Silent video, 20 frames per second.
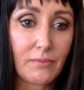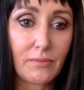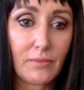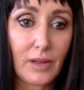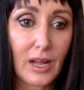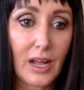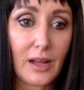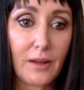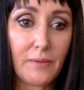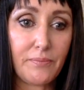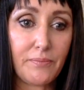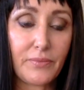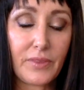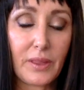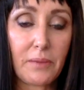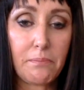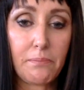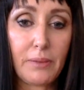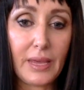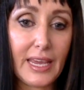
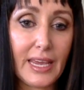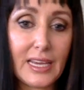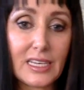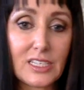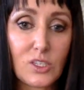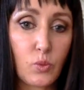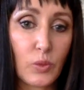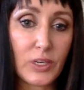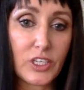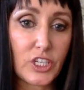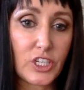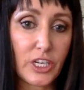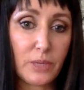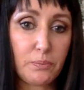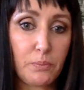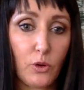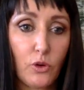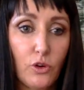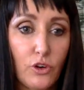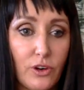BS witchy
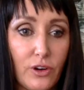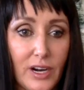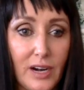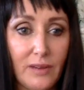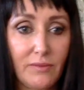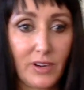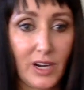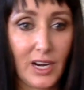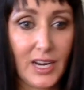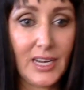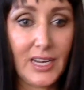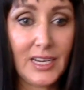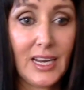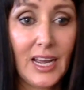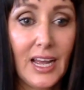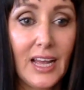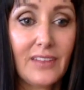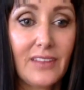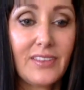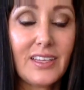bullcrap, right?
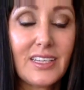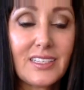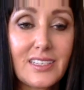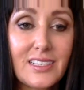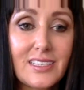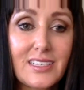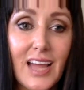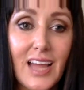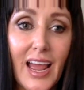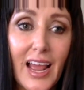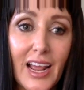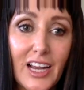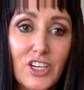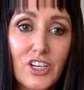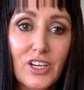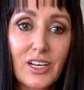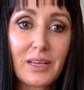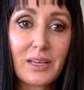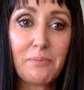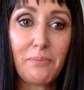This is
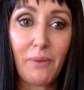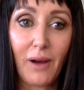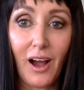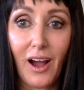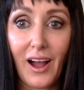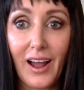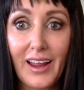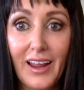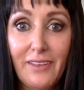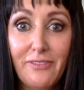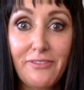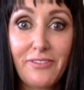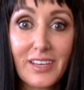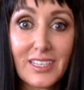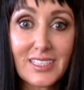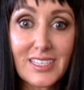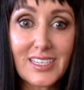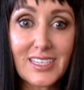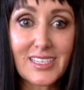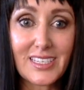actually by
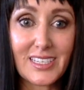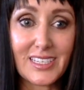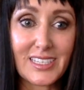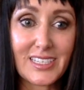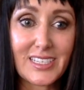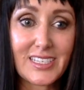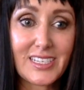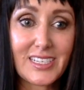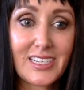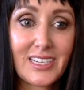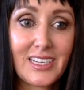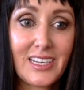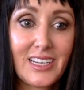physicists.